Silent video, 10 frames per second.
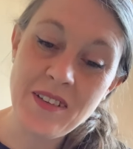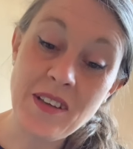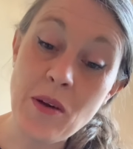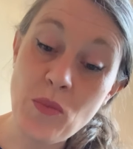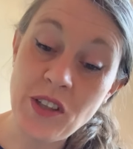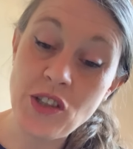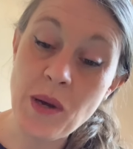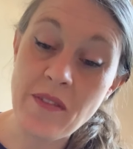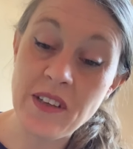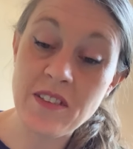Then, when you
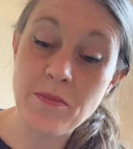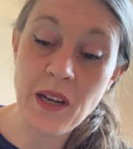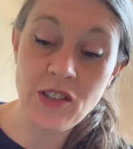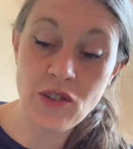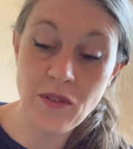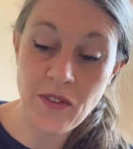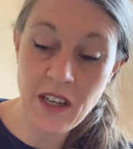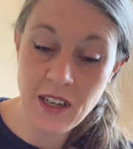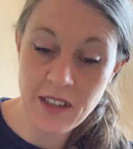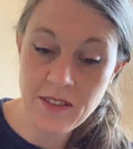have explained your
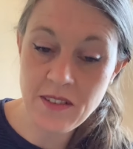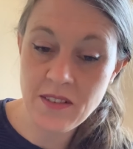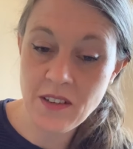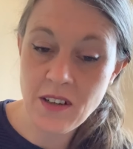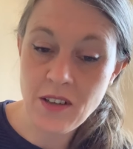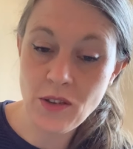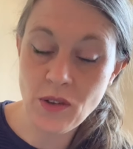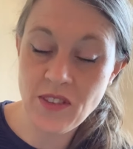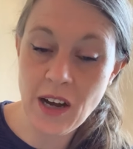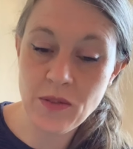feelings, your
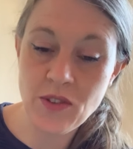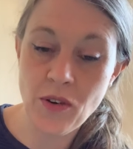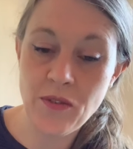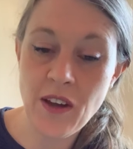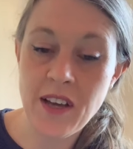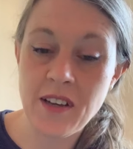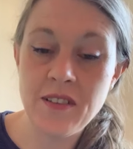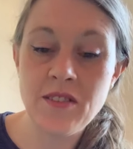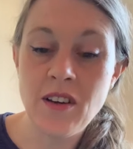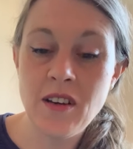doubts or
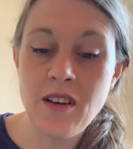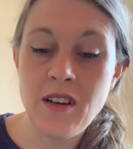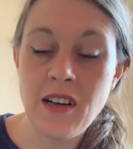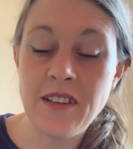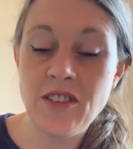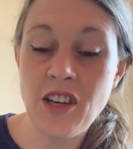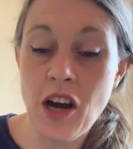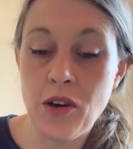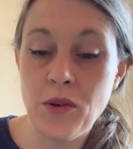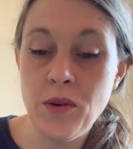fears, let it
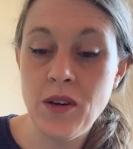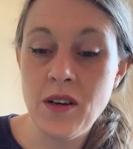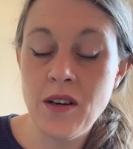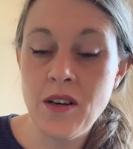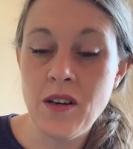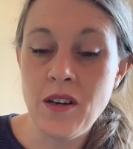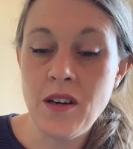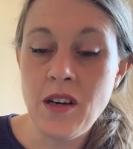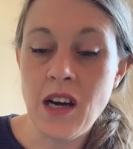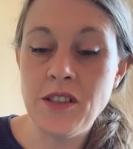go
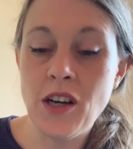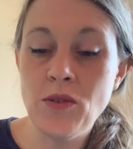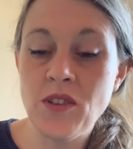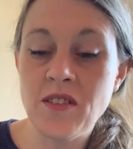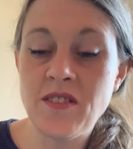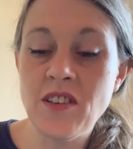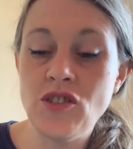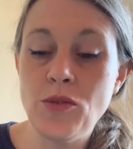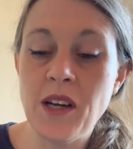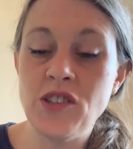and know that the
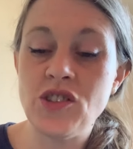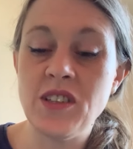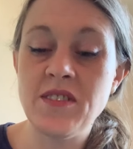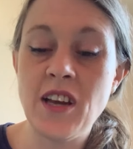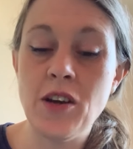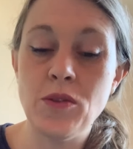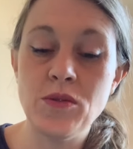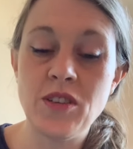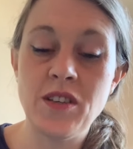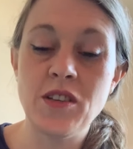situation is
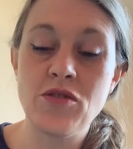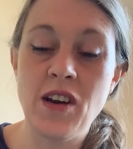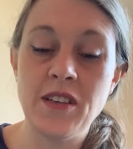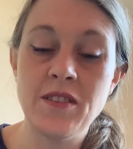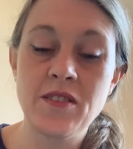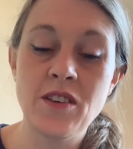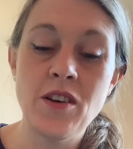held in the grace